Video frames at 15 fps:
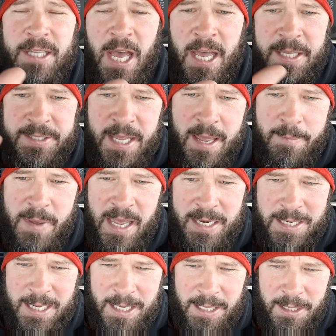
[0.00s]
eh,
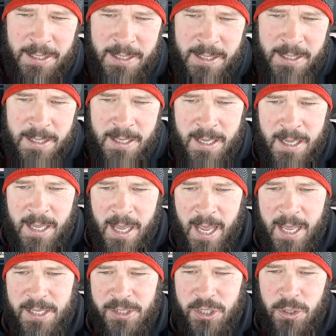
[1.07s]
dominion
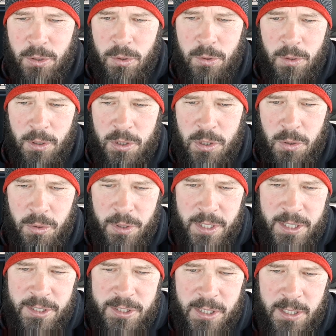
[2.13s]
and do
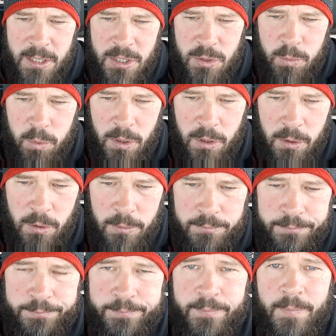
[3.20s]
according to his will.
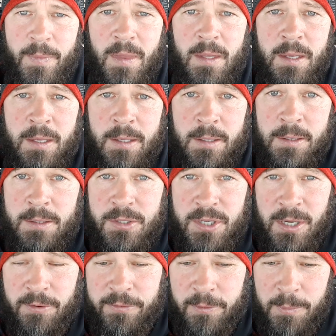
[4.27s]

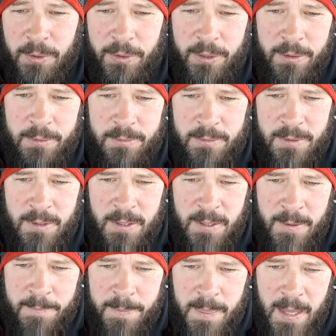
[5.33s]
Sound familiar?
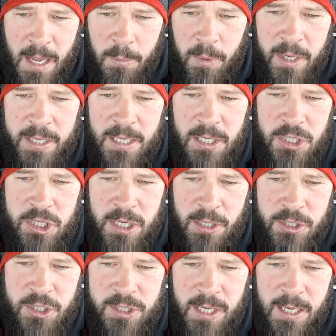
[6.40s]
And when he shall
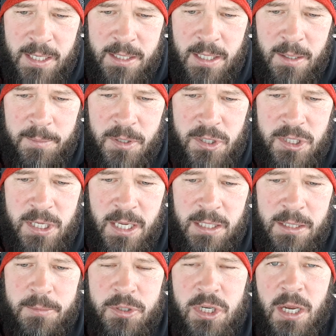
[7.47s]
stand up, his
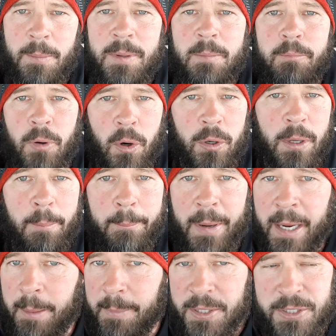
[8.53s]
kingdom shall be broken.
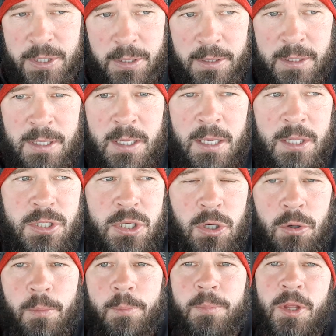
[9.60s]
Bam, that's it.
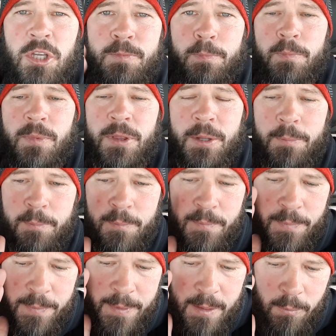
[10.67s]
So this the
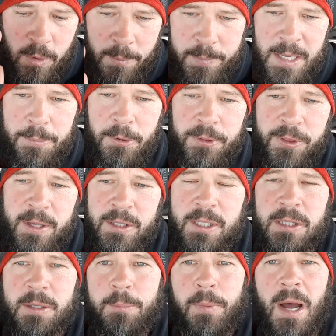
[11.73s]
when people think
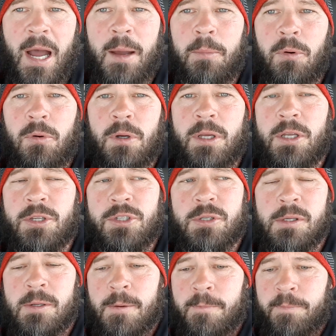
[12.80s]
that the Bible is